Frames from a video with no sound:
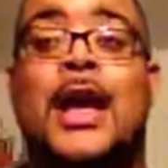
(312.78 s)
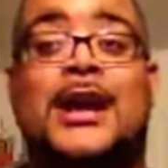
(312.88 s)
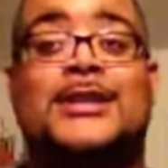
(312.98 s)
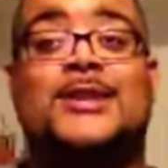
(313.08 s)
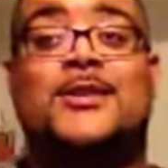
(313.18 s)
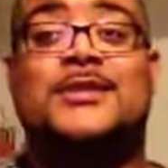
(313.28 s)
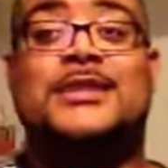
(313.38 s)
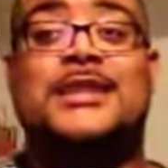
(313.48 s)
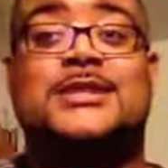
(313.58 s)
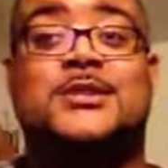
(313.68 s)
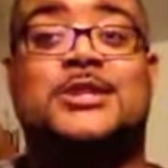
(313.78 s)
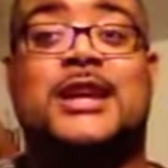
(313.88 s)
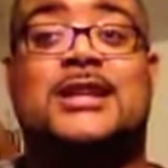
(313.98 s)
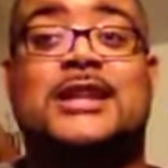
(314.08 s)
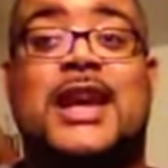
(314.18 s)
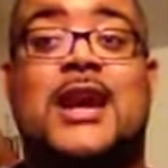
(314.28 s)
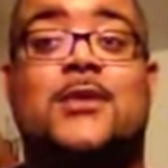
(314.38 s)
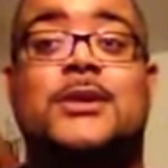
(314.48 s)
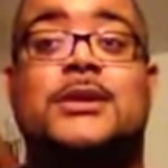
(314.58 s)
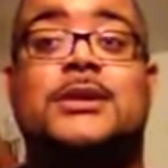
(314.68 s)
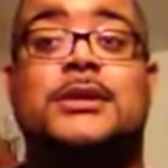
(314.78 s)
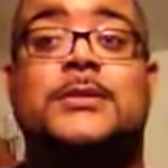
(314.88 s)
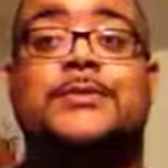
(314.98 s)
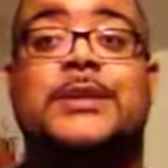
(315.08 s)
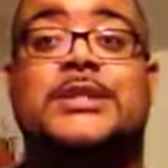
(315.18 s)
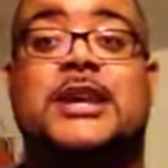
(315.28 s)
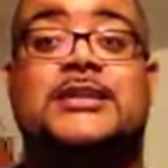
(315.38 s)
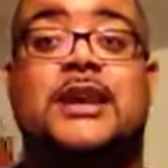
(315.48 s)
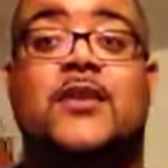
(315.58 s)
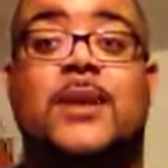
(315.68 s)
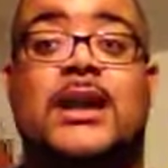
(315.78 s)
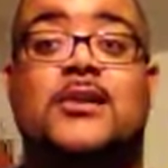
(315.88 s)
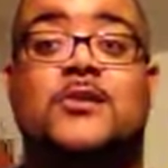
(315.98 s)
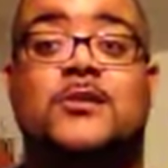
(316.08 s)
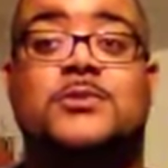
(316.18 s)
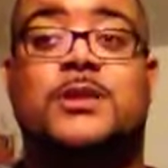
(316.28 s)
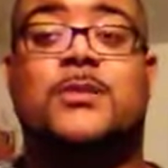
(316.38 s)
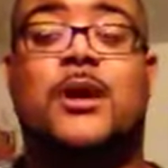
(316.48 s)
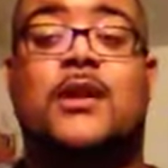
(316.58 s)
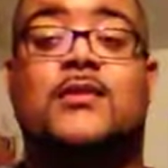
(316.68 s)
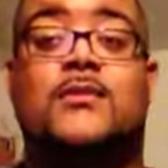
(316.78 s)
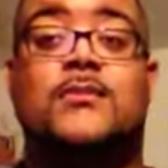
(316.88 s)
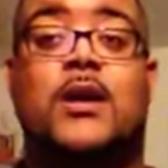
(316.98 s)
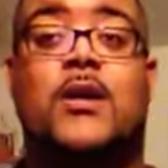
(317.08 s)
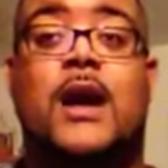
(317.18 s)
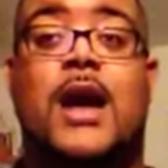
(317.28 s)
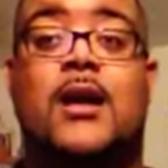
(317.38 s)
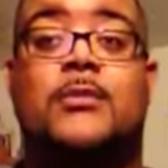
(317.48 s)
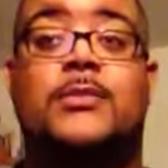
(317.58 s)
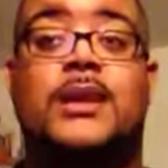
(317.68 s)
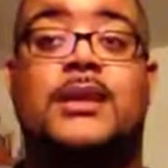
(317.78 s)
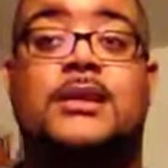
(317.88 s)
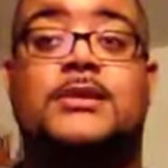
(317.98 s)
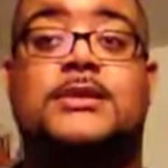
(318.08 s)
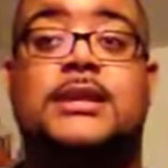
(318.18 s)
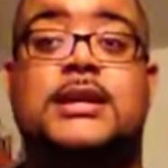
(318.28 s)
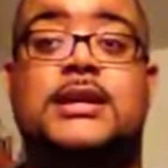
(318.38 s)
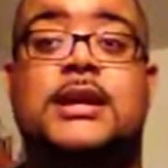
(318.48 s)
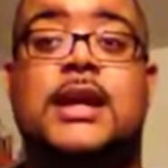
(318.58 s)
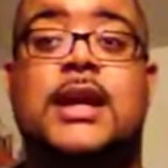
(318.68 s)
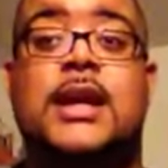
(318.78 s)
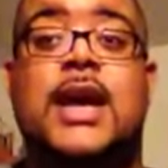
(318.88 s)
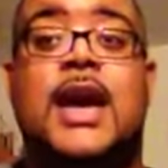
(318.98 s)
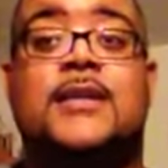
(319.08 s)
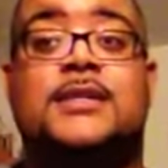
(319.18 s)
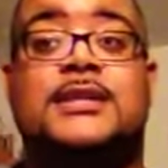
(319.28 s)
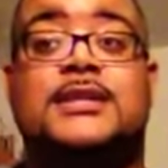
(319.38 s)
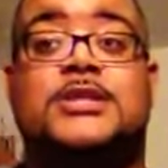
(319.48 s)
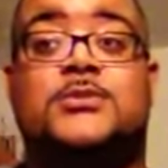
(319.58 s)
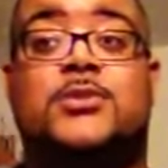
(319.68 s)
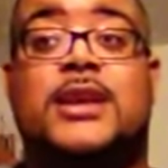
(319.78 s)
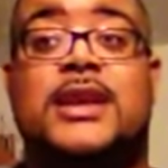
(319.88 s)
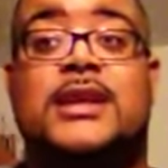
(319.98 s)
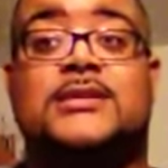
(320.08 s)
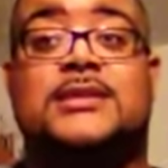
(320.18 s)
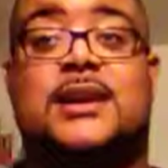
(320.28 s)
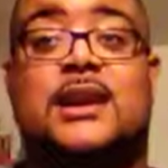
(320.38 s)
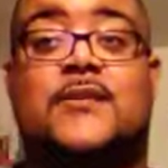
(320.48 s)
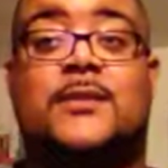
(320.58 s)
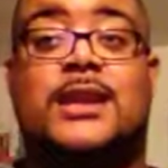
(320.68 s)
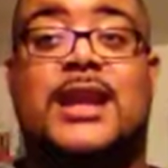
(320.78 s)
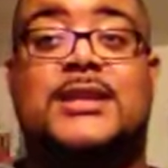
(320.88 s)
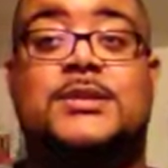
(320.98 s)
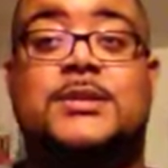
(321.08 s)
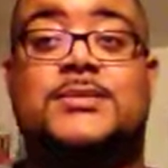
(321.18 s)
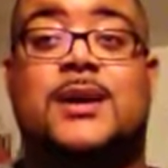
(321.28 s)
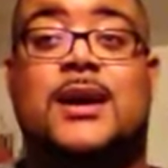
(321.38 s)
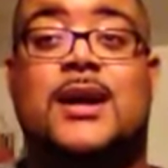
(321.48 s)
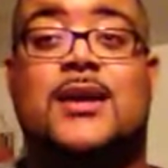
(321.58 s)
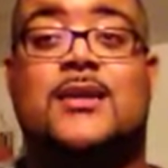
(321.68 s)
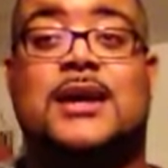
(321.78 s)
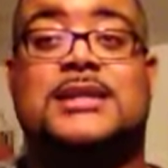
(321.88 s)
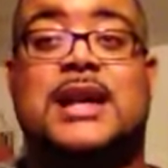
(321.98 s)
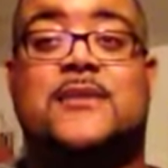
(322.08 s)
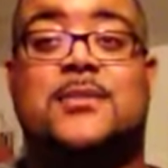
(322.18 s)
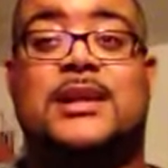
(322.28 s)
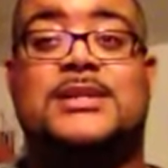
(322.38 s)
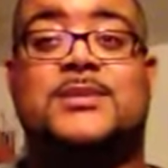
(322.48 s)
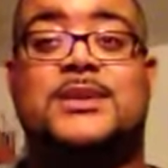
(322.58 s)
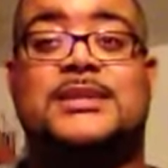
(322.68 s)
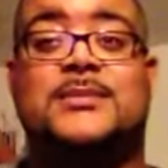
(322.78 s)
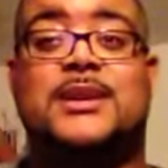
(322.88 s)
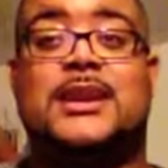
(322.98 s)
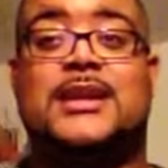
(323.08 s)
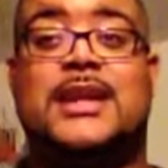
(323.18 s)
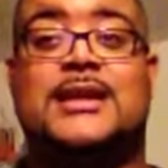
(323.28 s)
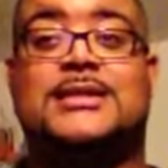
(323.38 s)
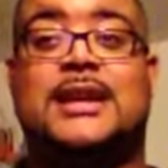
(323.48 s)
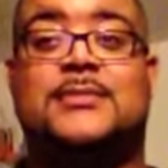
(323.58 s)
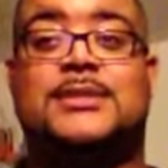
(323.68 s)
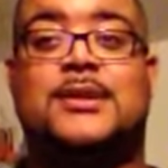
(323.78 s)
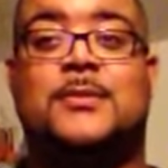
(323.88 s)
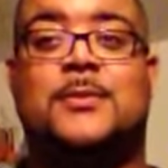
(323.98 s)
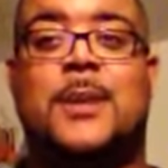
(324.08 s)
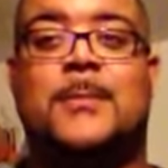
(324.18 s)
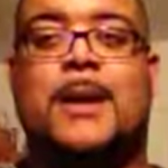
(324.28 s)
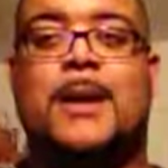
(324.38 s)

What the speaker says: And that's all I have to say. So shout out to Kheyra. Shout out to everybody who's been a part of her album, Indigo Sun. And this is your boy Kenneth signing off from the K2 spot. You guys have a blessed one. You'll see me again next time. So, peace.